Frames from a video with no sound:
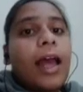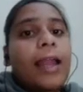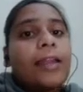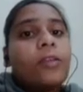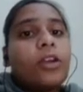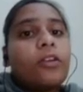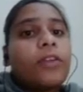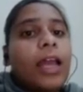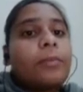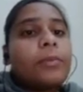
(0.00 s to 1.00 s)
So, the
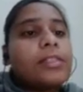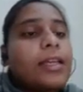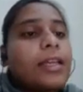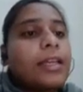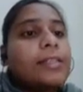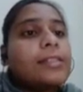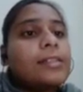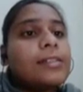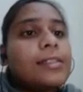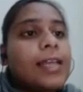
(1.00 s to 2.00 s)
unit of rate
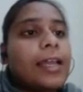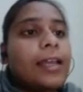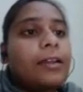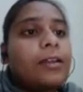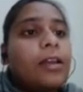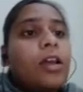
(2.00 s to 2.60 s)
is given as